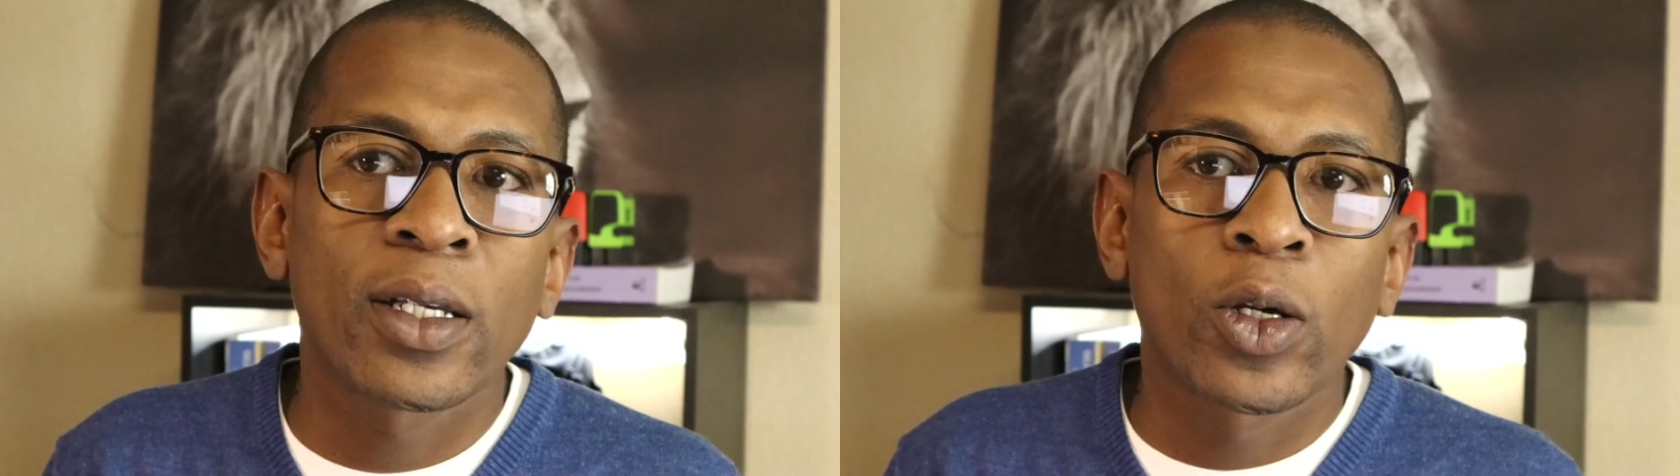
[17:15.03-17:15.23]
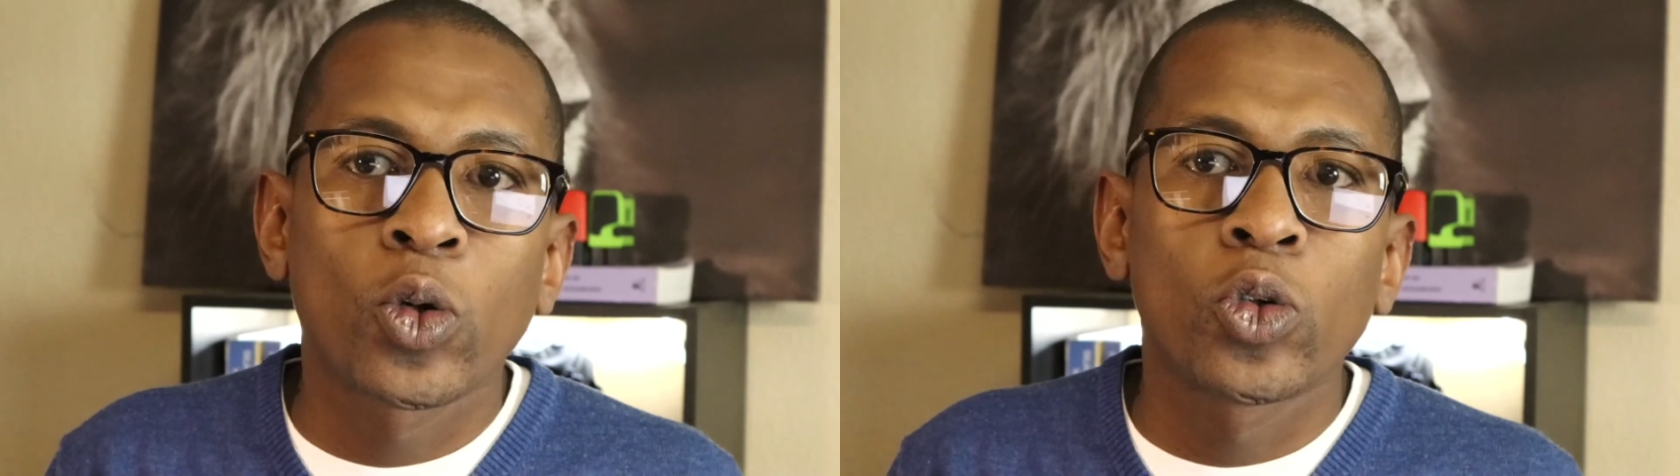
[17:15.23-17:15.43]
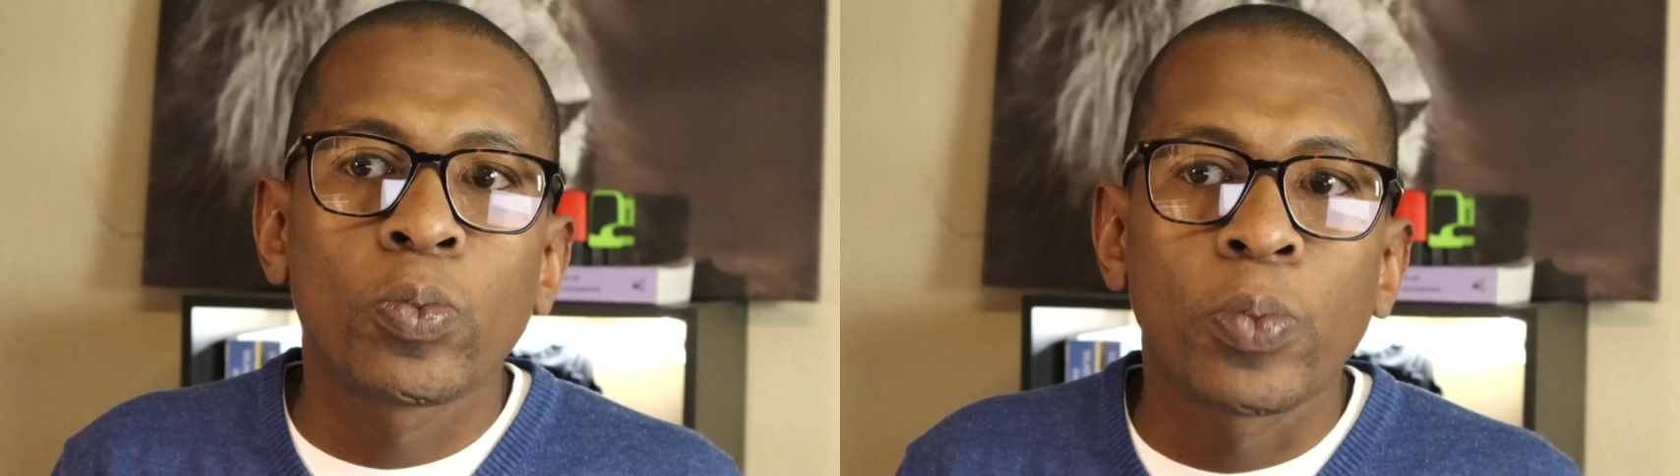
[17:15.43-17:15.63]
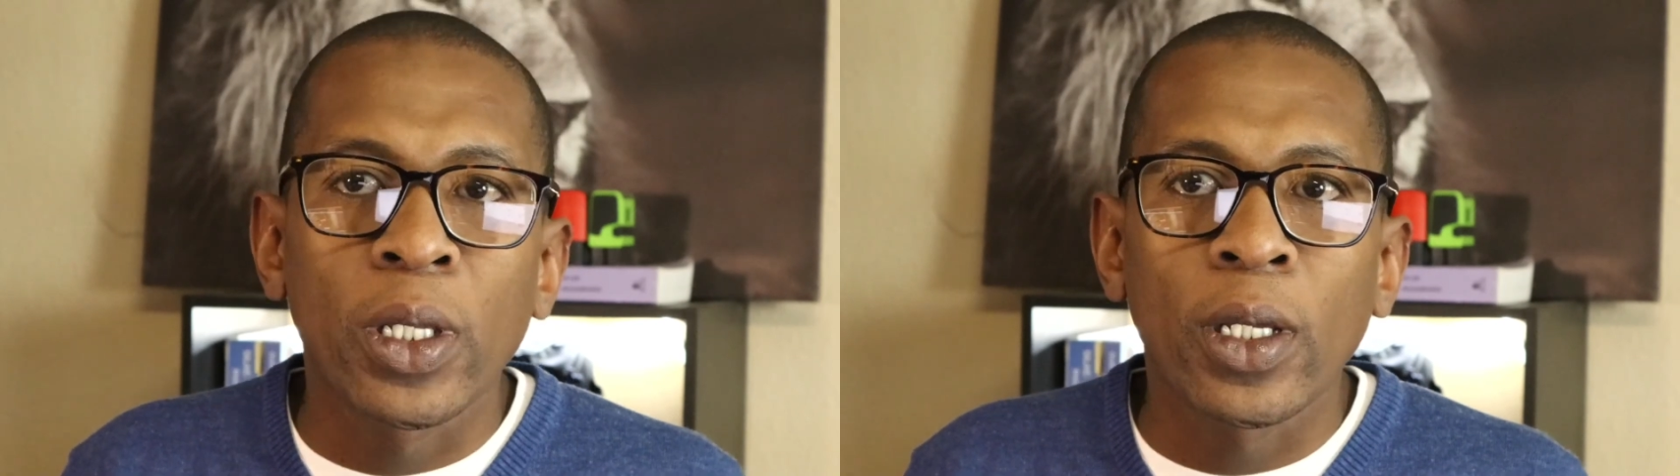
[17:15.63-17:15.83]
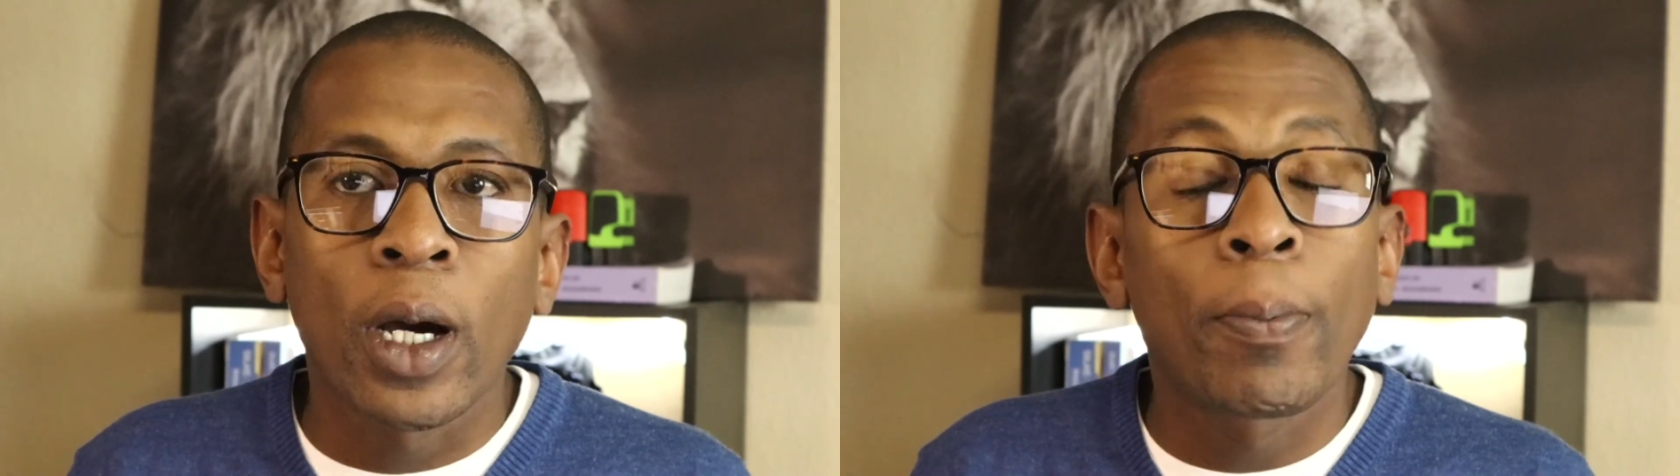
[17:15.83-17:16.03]
could
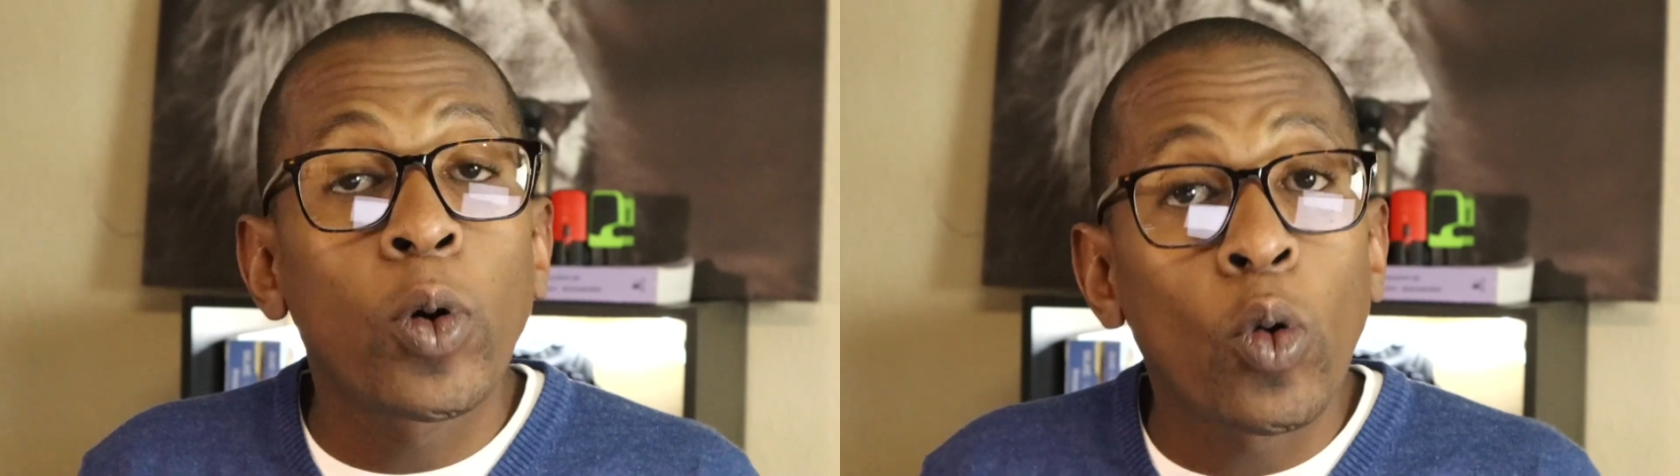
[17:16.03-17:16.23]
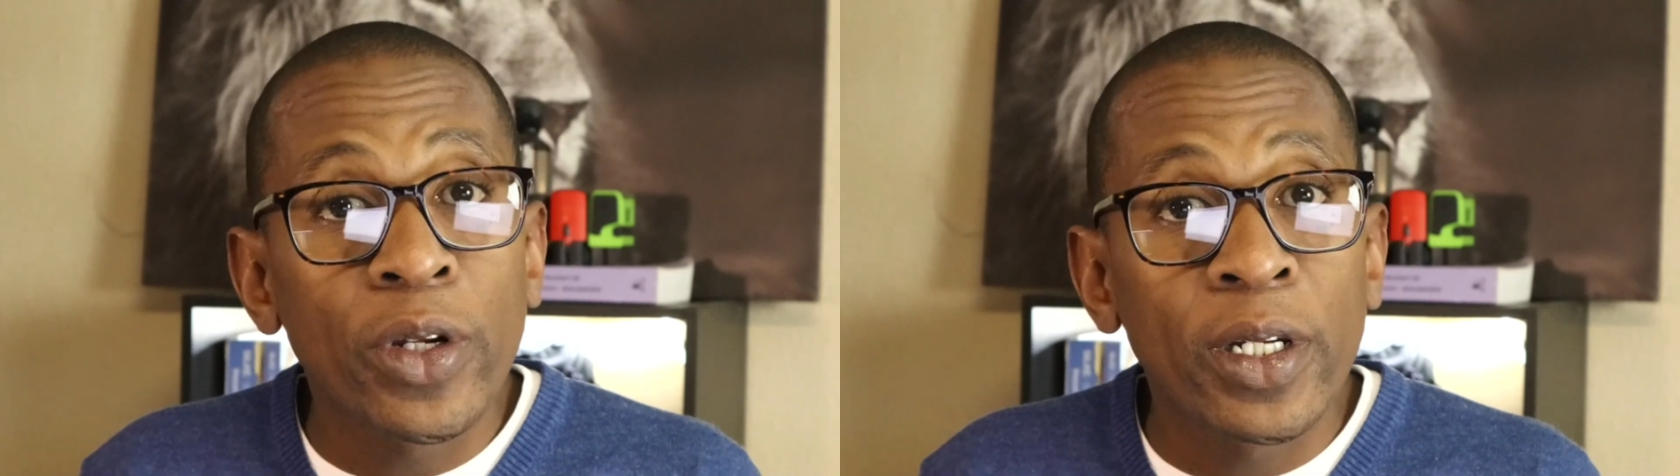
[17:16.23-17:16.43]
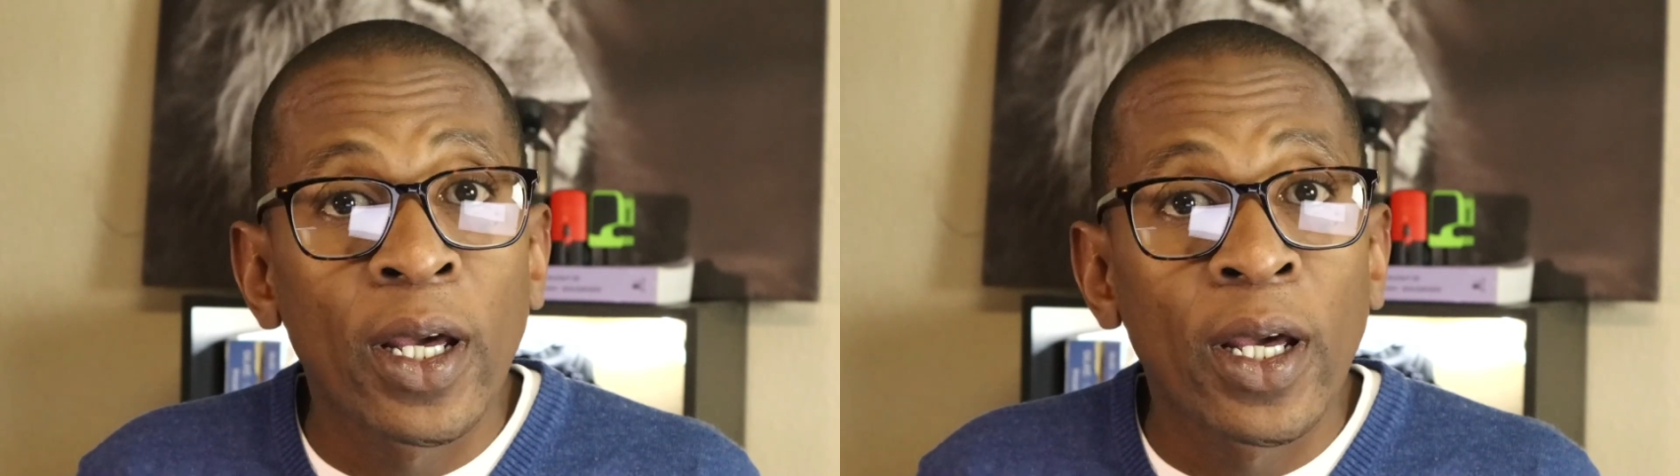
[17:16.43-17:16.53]
be applauded